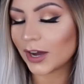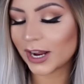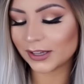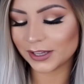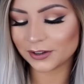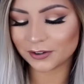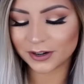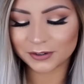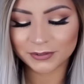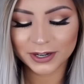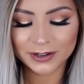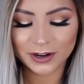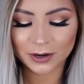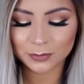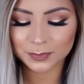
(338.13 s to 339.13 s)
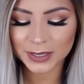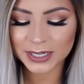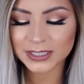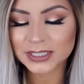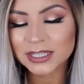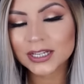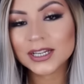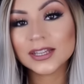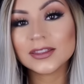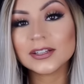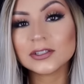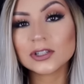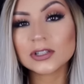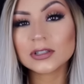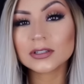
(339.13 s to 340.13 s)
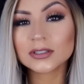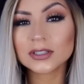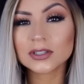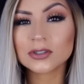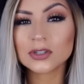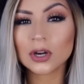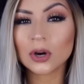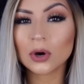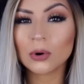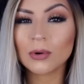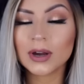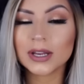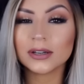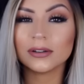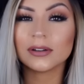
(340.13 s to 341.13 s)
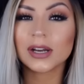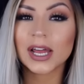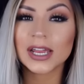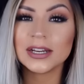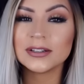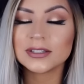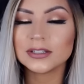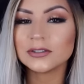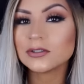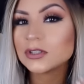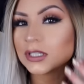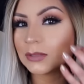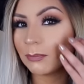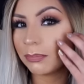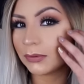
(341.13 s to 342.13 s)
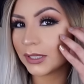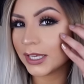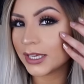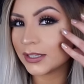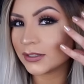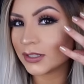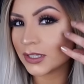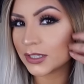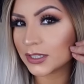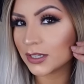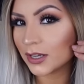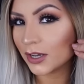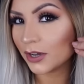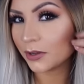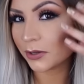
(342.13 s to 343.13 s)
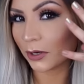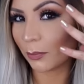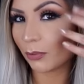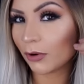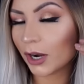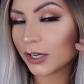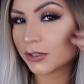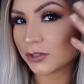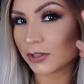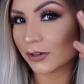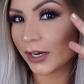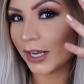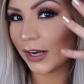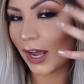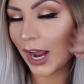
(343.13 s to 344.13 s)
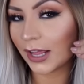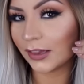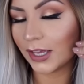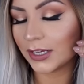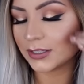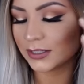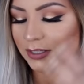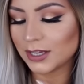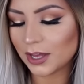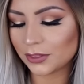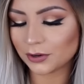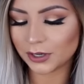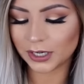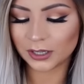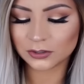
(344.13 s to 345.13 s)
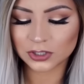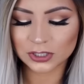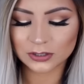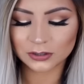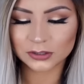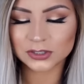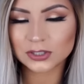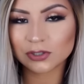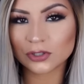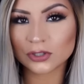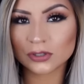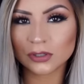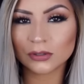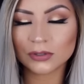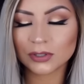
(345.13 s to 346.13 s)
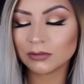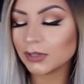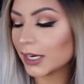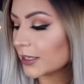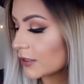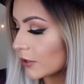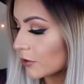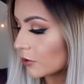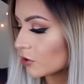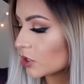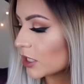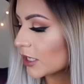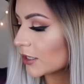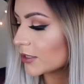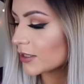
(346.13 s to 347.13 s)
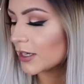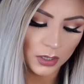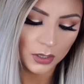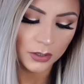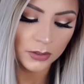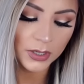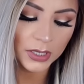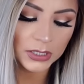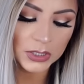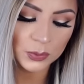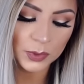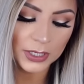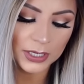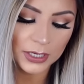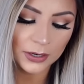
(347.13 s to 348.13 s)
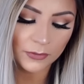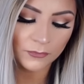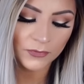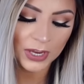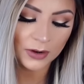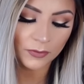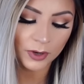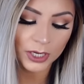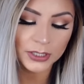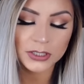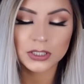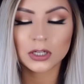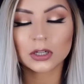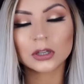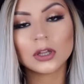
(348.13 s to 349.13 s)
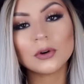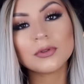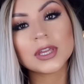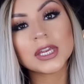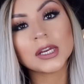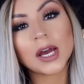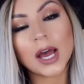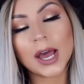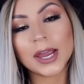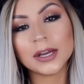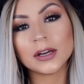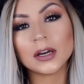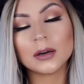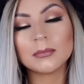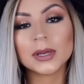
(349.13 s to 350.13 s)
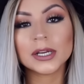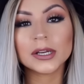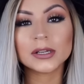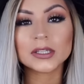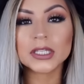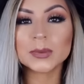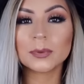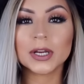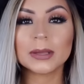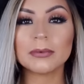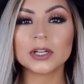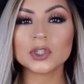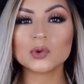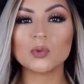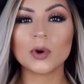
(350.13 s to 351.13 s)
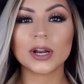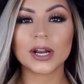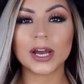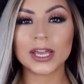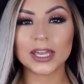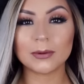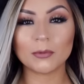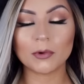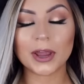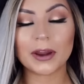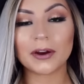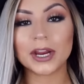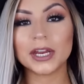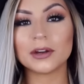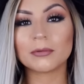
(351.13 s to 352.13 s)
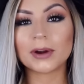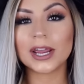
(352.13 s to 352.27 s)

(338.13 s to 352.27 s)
highlighter on right now, but this just looks so nice and it just blends blends your bronzer and highlight together and it just looks so, so nice on your cheeks. Next one, favorite clothing item, and it's pretty much what I am wearing